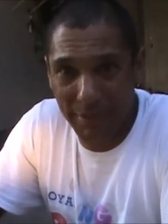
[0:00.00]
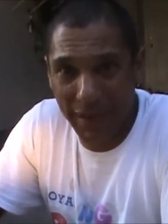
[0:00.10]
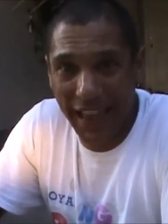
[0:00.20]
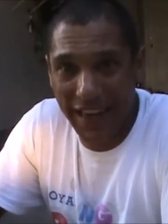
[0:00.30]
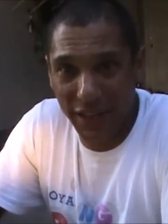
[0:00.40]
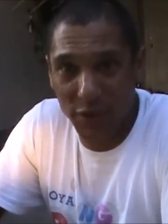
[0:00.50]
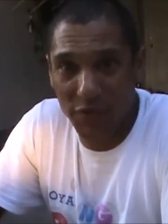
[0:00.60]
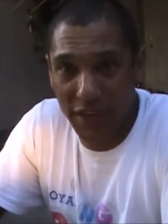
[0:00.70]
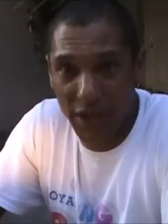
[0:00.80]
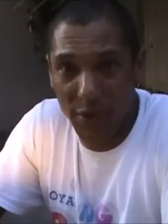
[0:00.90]
mechanical
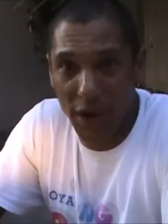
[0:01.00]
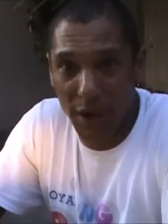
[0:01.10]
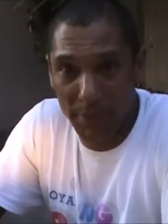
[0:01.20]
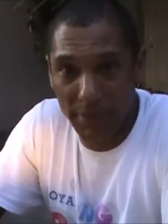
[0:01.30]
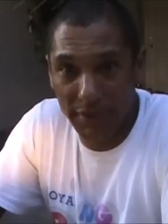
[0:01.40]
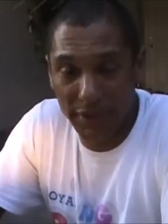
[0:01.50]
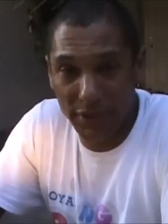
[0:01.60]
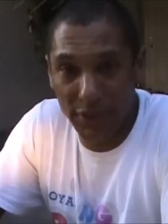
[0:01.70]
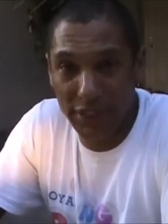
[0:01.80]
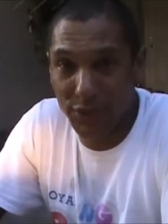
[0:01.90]
video up,
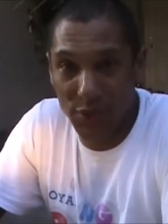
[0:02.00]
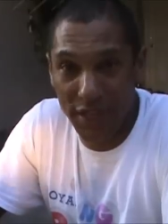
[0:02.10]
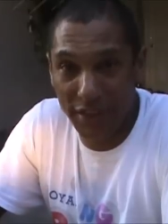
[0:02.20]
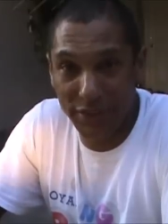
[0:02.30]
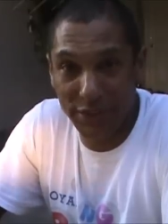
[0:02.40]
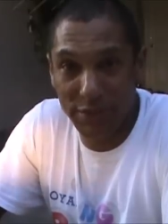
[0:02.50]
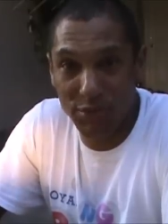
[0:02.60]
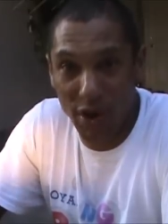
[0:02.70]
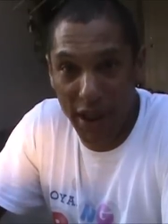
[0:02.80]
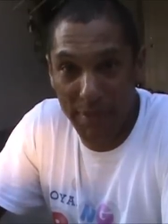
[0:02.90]
so there's no need to
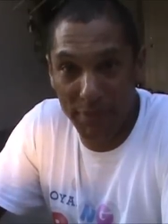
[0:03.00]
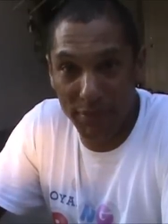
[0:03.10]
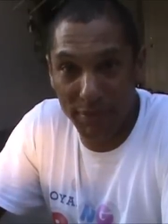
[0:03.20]
subscribe